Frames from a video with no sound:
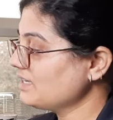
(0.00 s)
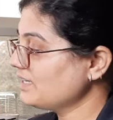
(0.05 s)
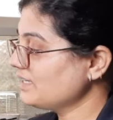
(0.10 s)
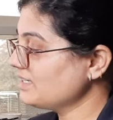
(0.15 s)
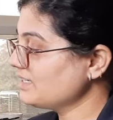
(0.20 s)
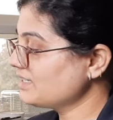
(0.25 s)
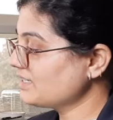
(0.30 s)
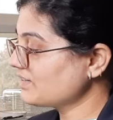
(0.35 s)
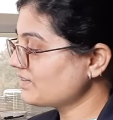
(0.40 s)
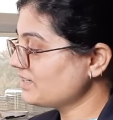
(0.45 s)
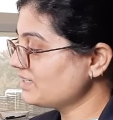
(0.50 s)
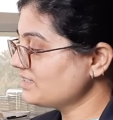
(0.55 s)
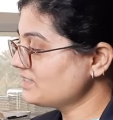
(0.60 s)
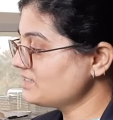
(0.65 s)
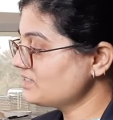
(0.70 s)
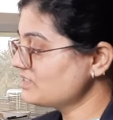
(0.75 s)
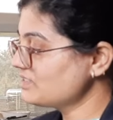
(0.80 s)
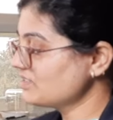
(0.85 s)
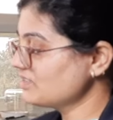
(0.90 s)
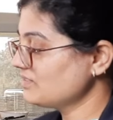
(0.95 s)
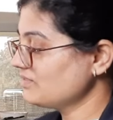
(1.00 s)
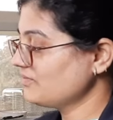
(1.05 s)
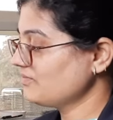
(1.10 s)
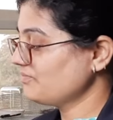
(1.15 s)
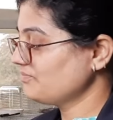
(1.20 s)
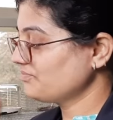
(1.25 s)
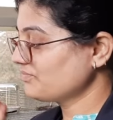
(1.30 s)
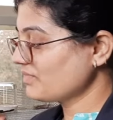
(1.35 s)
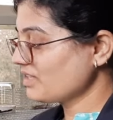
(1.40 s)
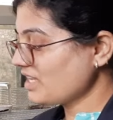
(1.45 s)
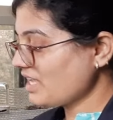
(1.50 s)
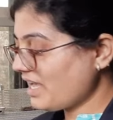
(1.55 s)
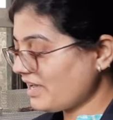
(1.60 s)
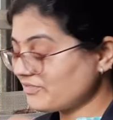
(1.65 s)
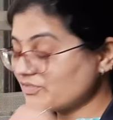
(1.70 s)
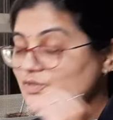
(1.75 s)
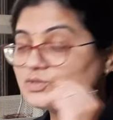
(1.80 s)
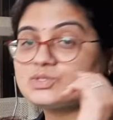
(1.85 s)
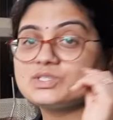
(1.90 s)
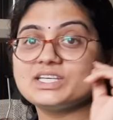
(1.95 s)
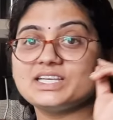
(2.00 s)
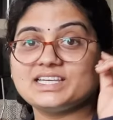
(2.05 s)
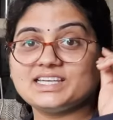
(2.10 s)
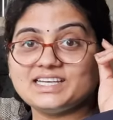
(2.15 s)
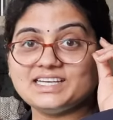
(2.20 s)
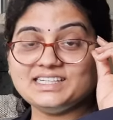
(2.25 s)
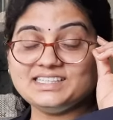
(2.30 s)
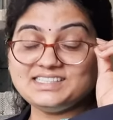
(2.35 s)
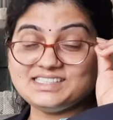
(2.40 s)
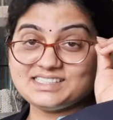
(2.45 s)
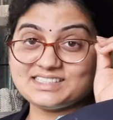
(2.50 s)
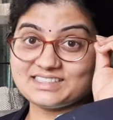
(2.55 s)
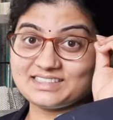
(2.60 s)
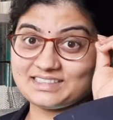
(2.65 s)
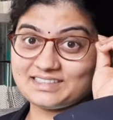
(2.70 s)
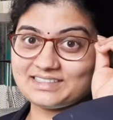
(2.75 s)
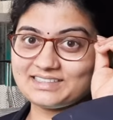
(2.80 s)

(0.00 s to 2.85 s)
increased. Have you seen it?